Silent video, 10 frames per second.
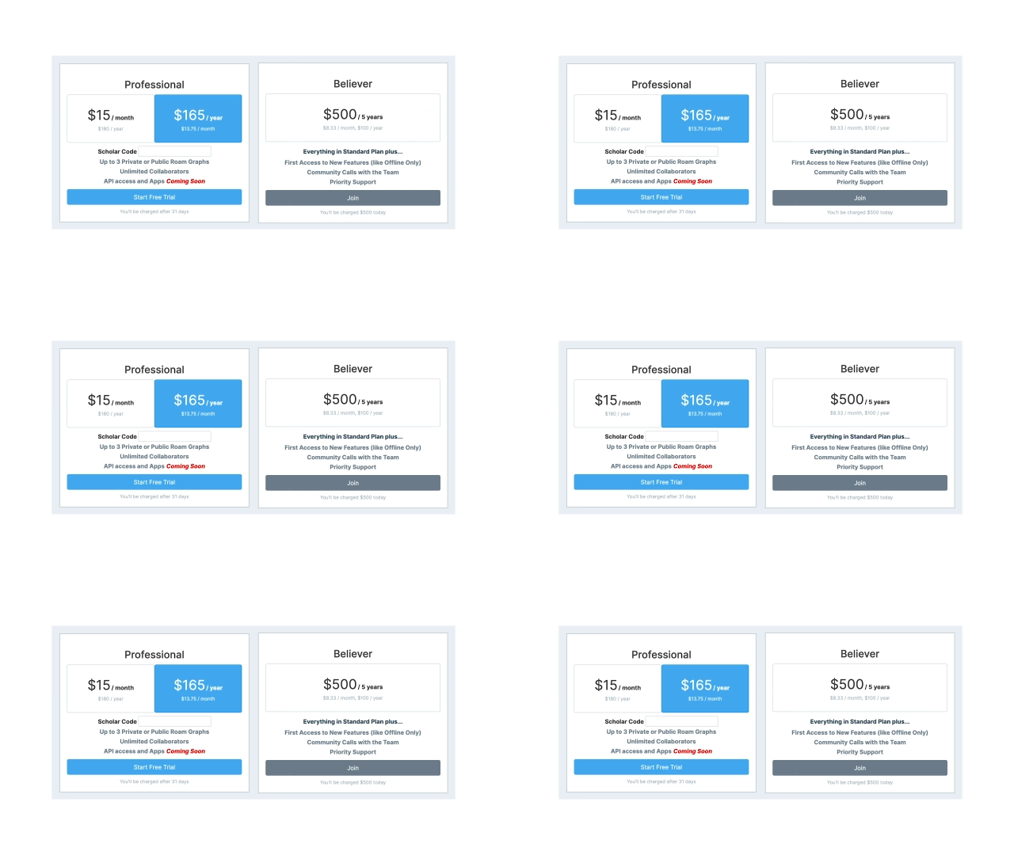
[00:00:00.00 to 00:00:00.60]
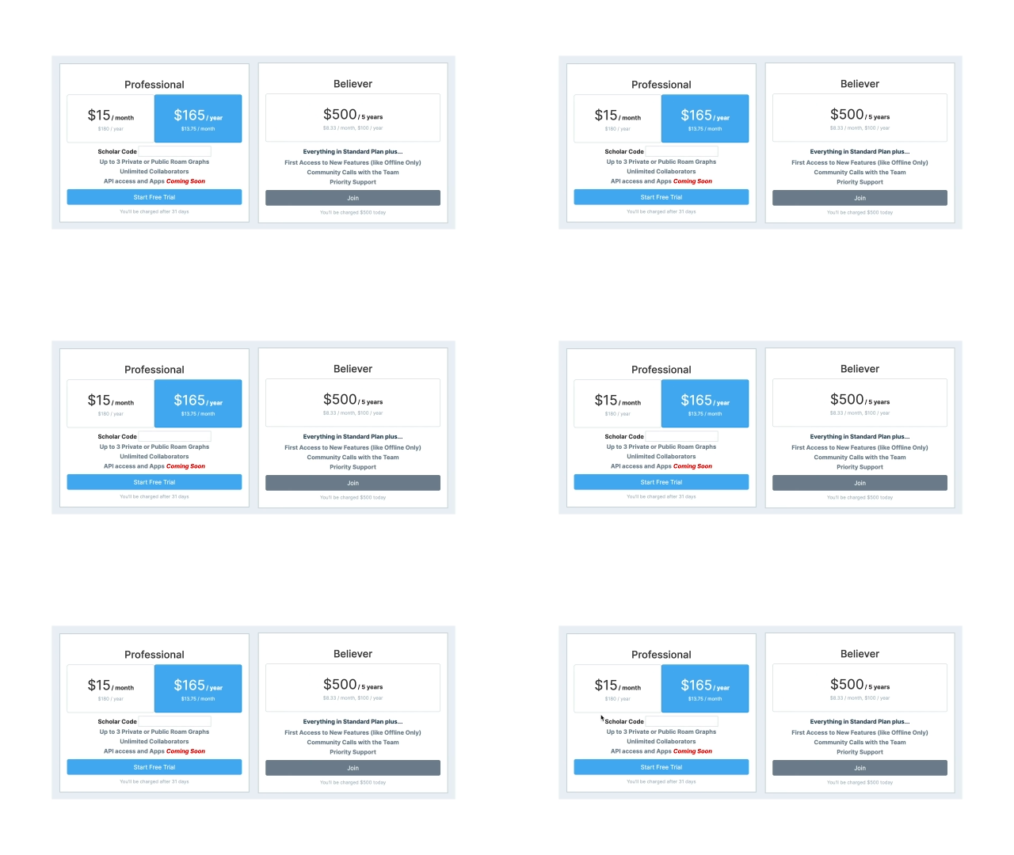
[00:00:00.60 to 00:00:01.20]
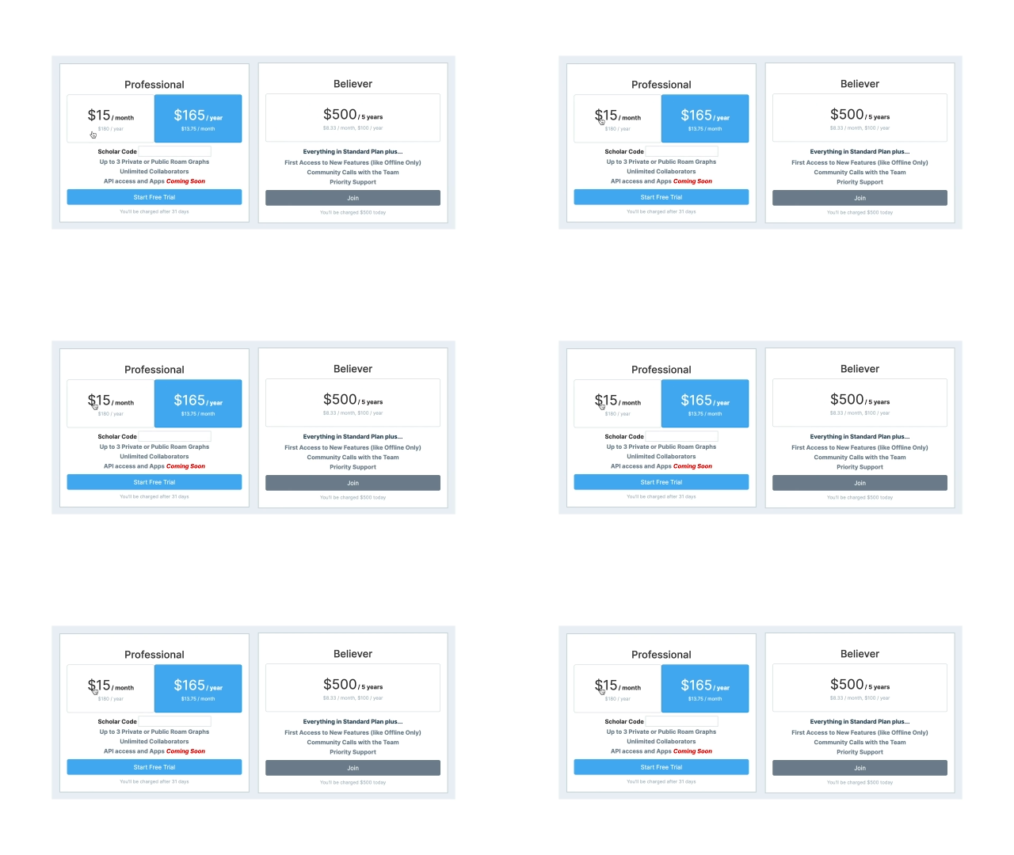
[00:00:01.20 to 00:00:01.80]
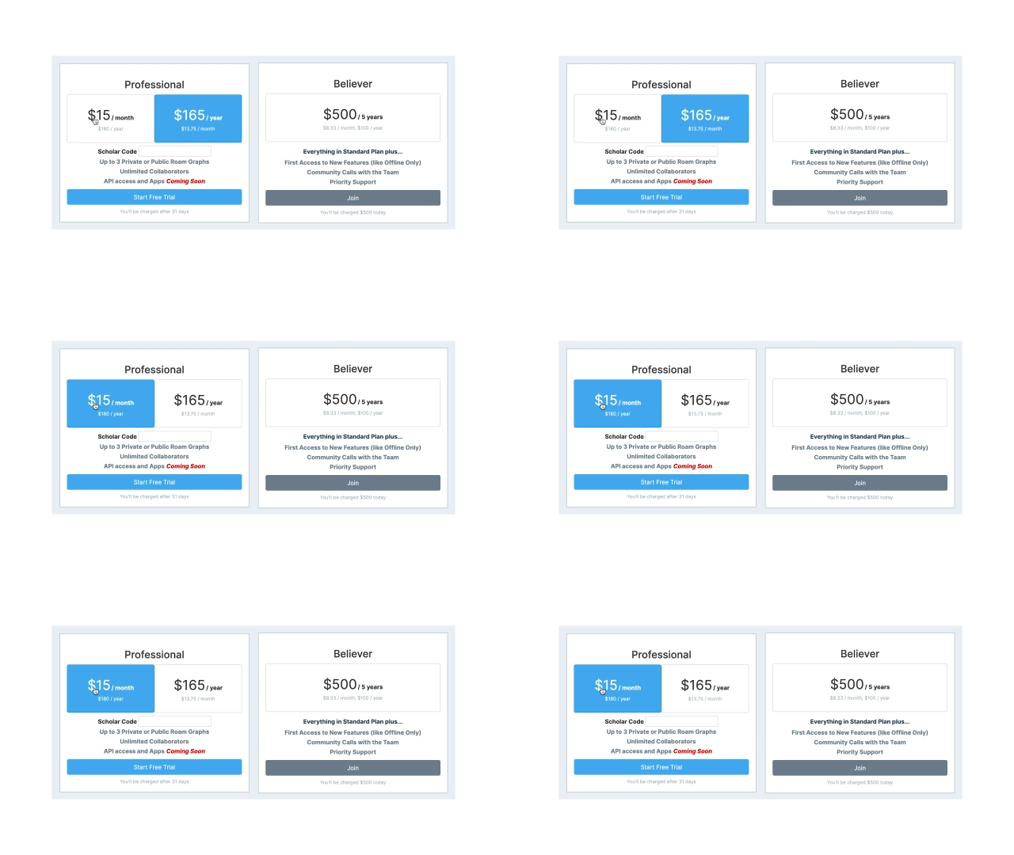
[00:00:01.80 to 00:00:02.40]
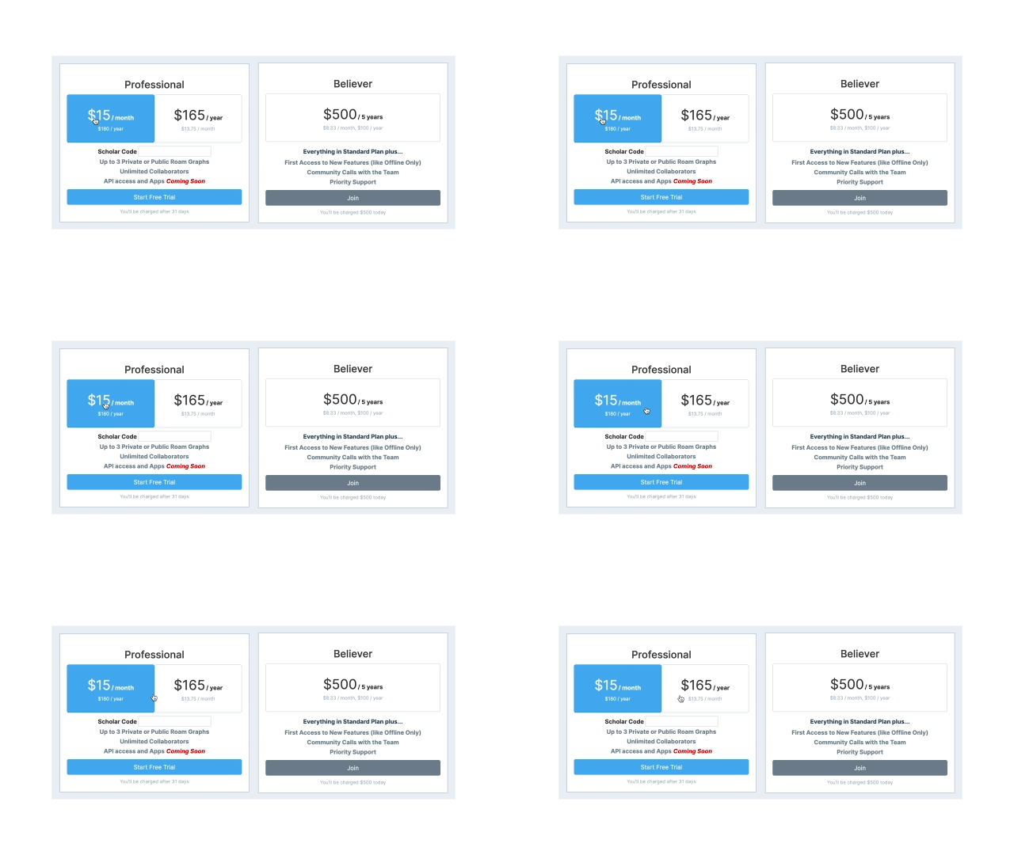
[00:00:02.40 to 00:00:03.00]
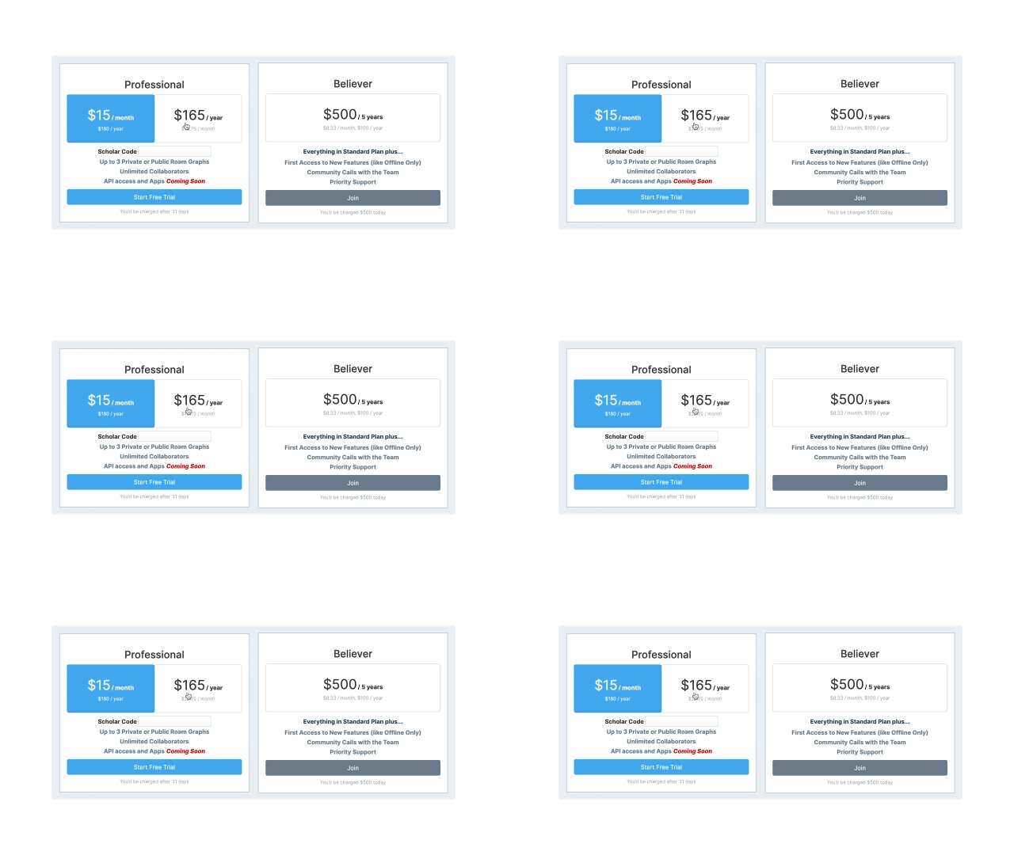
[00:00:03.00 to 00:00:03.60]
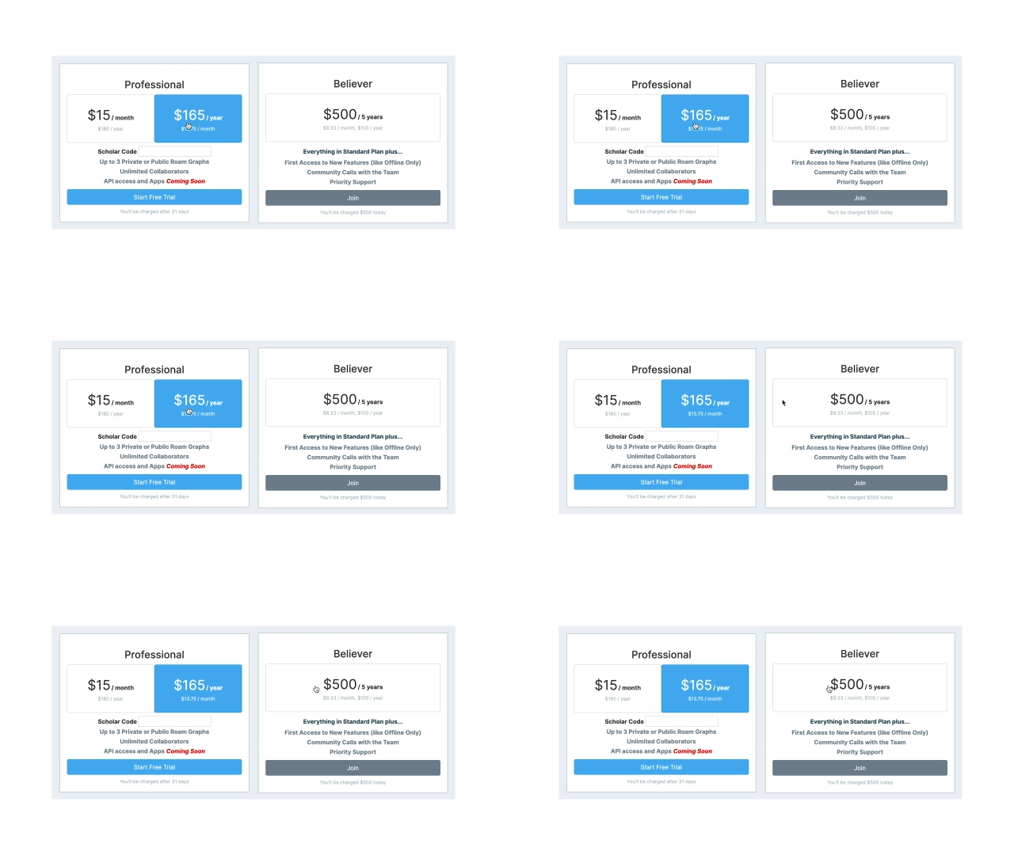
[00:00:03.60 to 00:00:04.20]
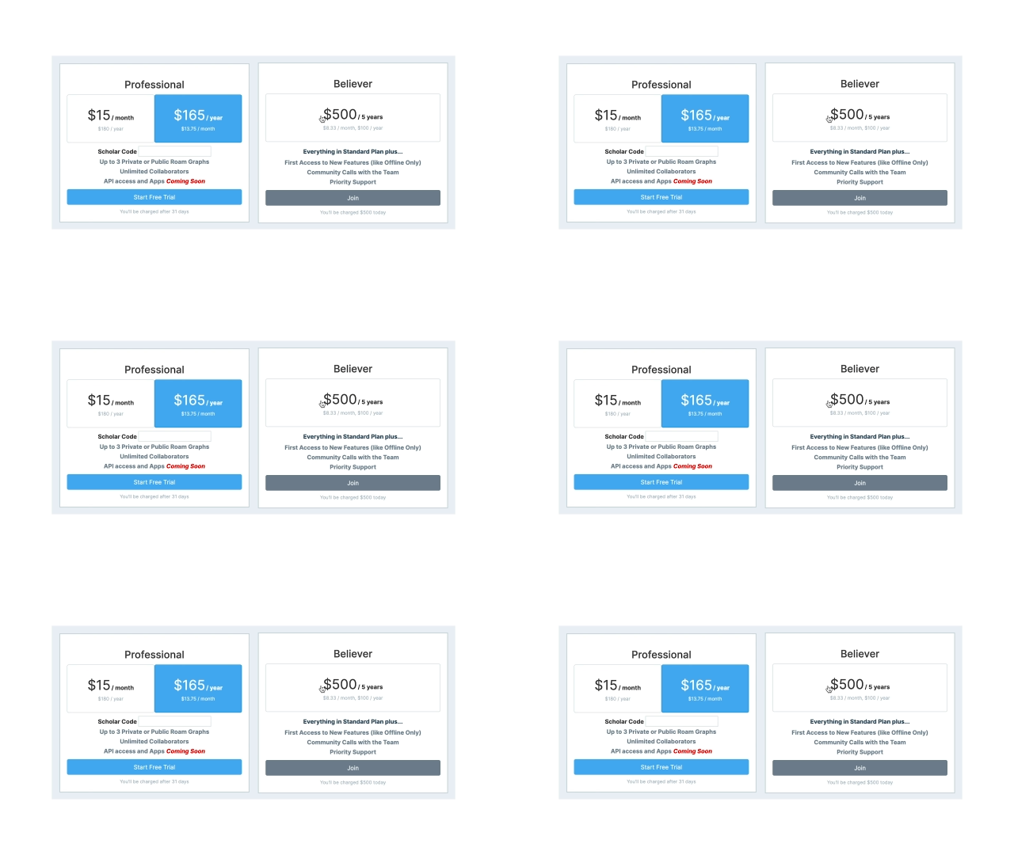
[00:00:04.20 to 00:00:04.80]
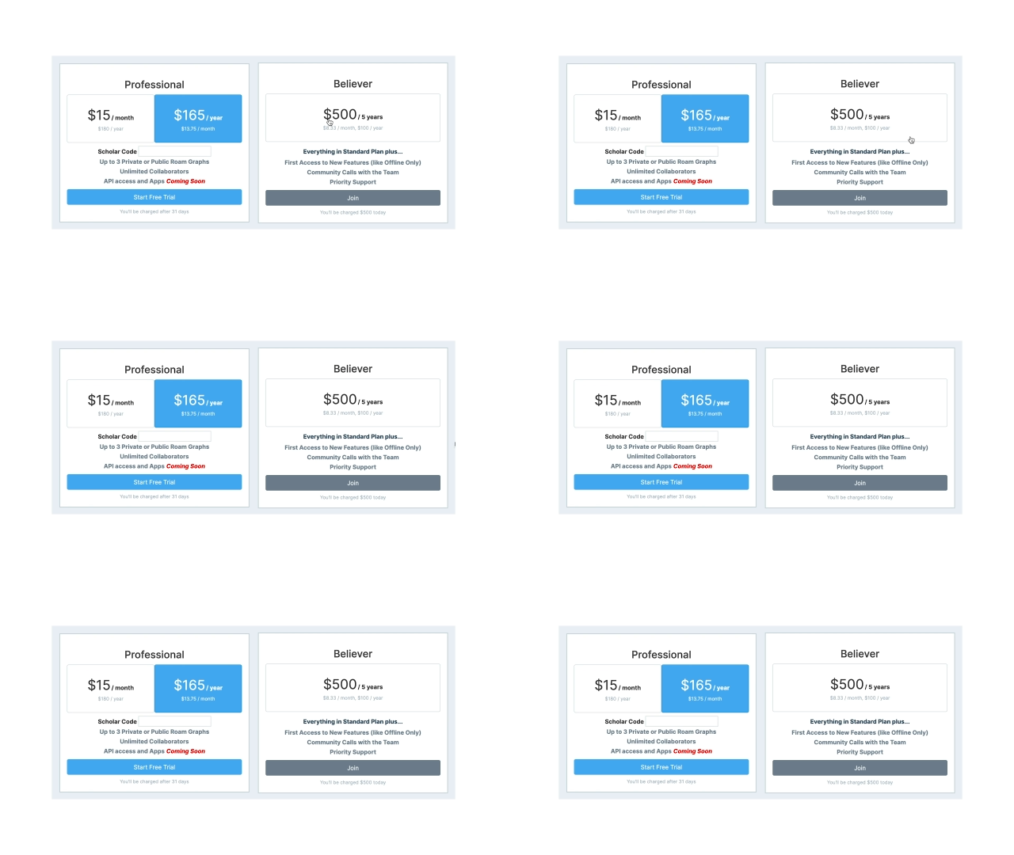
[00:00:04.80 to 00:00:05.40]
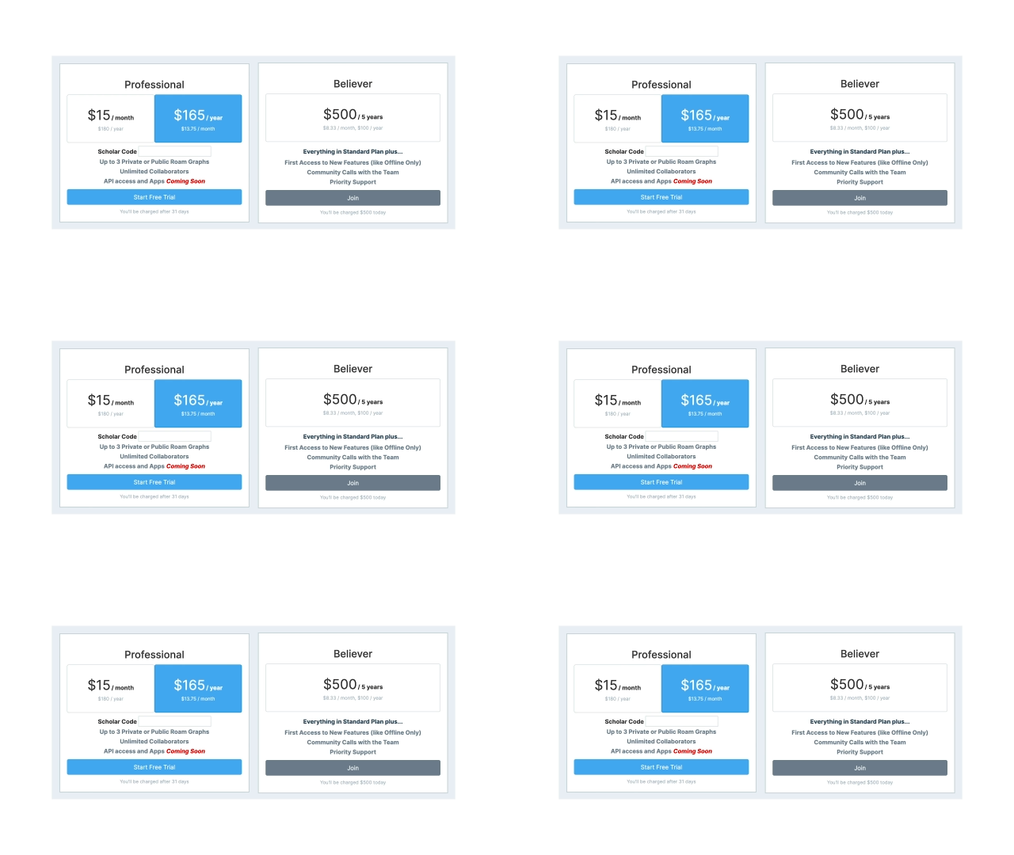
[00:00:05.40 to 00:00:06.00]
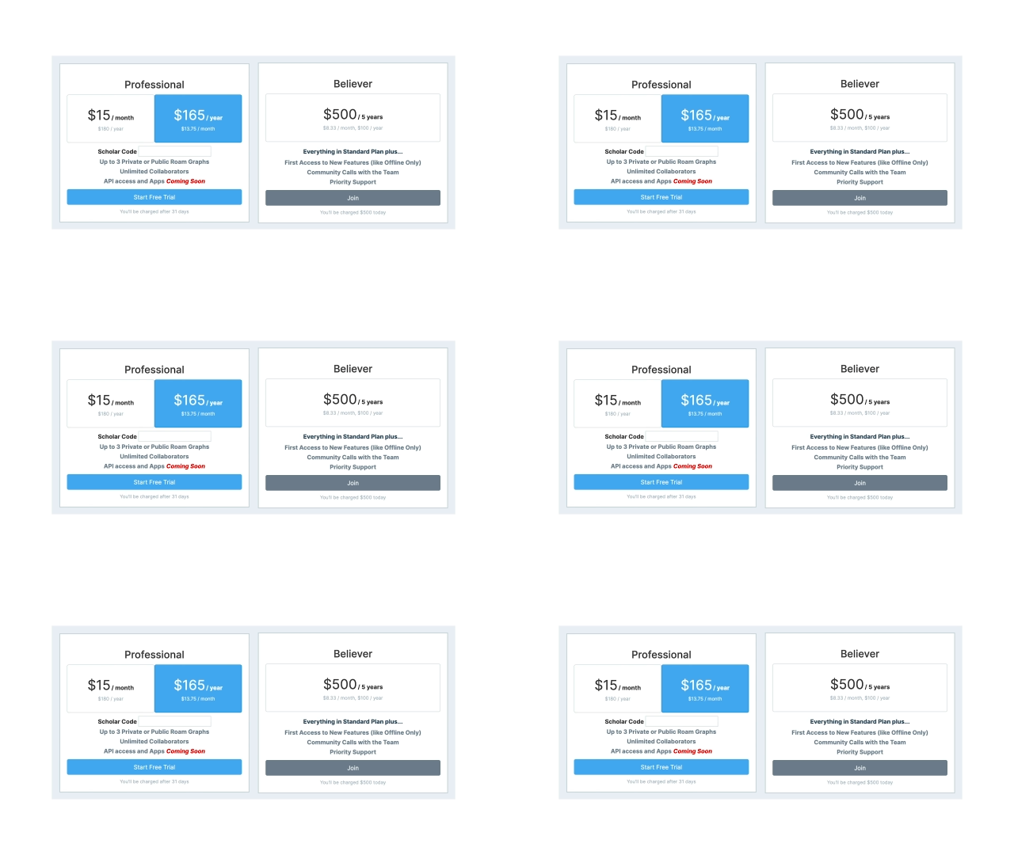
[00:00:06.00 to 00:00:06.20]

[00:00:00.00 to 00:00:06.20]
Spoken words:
No face is visible, so there are no lips to read.